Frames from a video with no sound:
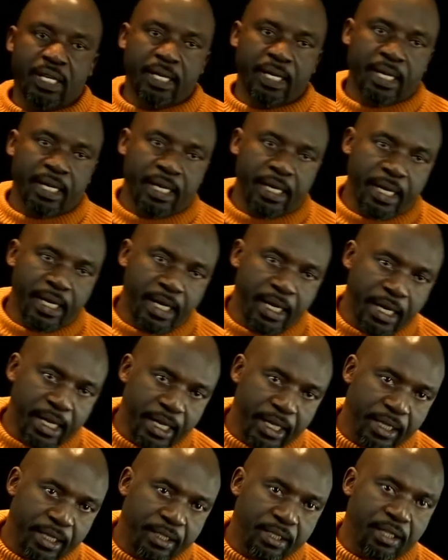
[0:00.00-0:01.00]

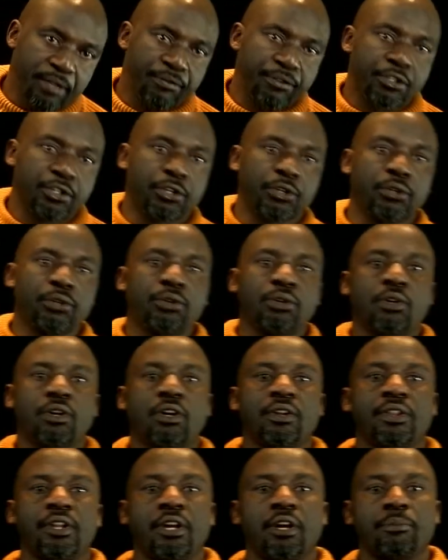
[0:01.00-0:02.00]
-2
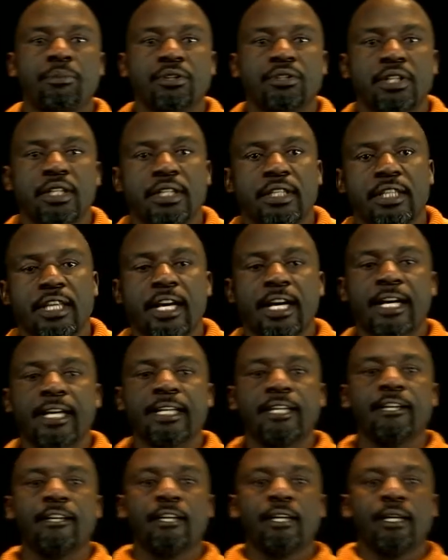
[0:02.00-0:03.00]
on the opposite
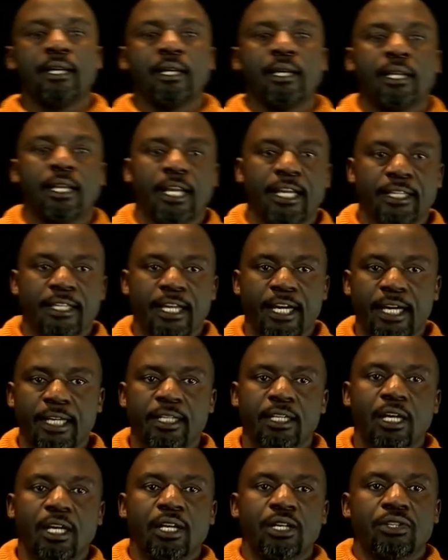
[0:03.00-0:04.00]
side, like that.
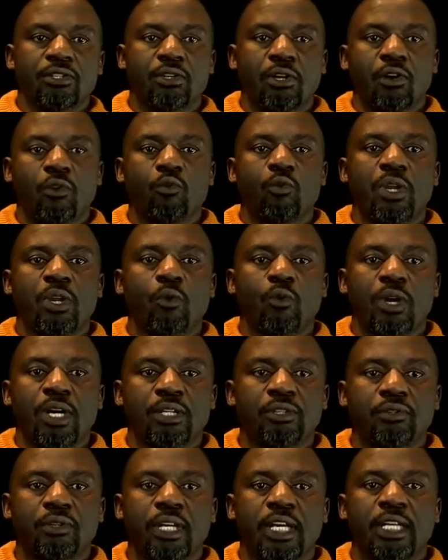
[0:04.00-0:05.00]
So we
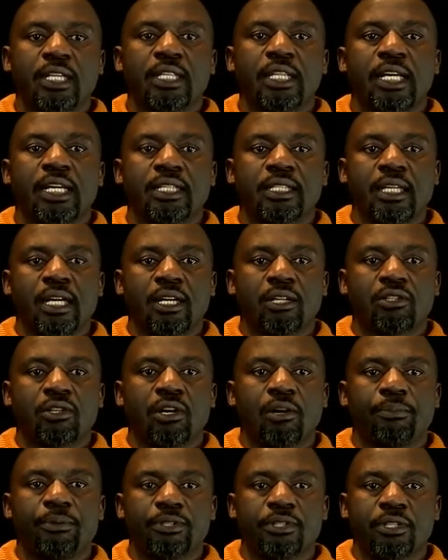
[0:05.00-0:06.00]
want to get the exact
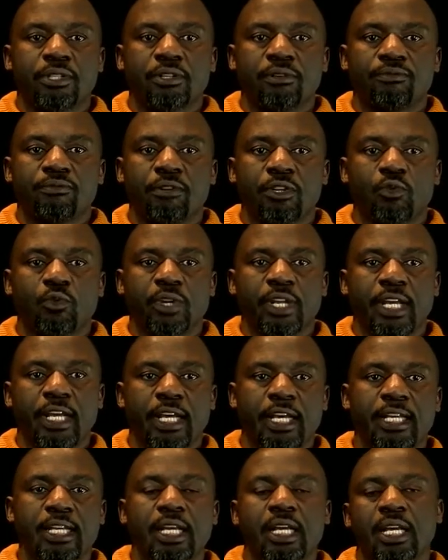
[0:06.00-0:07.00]
opposite of what we
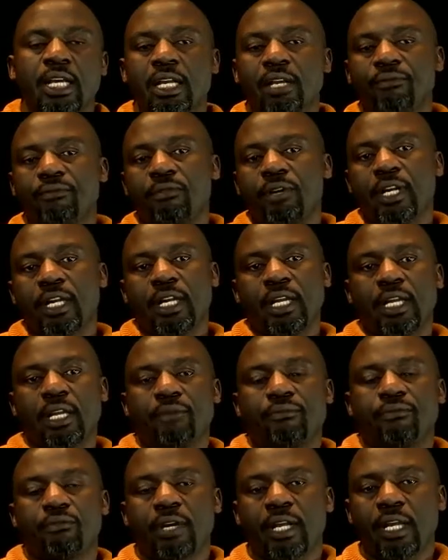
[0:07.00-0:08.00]
had. If we
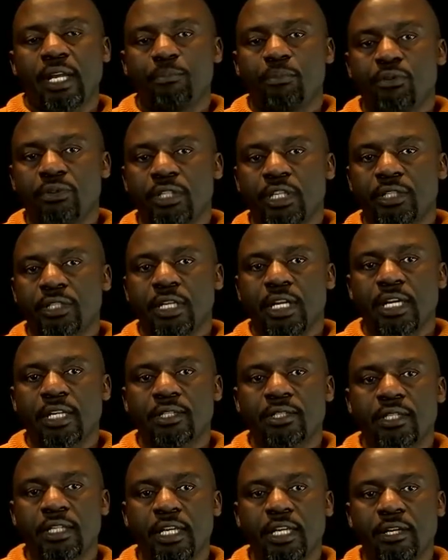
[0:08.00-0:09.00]
put a
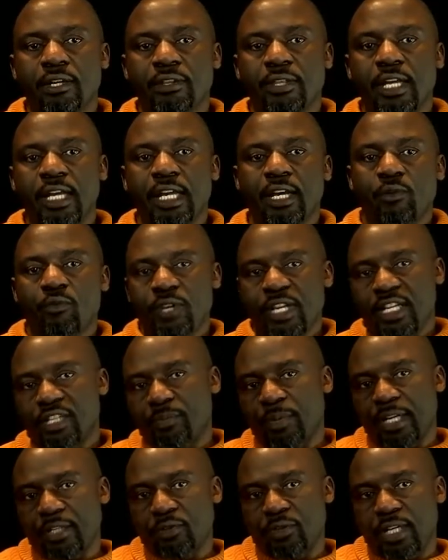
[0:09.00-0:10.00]
0 there, we
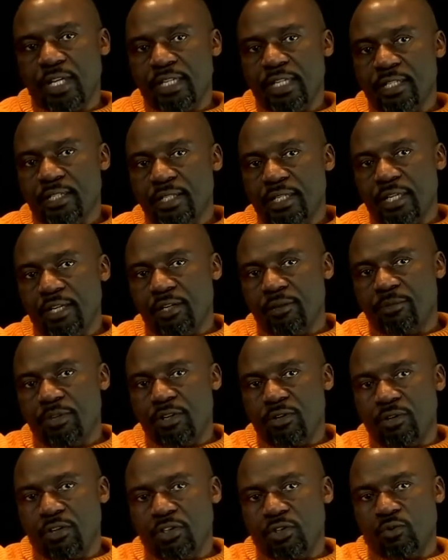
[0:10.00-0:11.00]
expect to get a 0
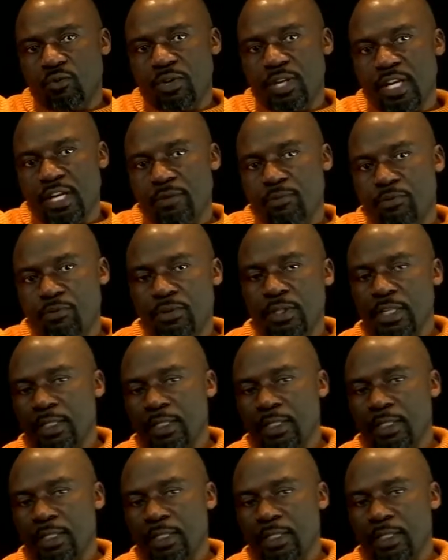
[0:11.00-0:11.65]
because we had put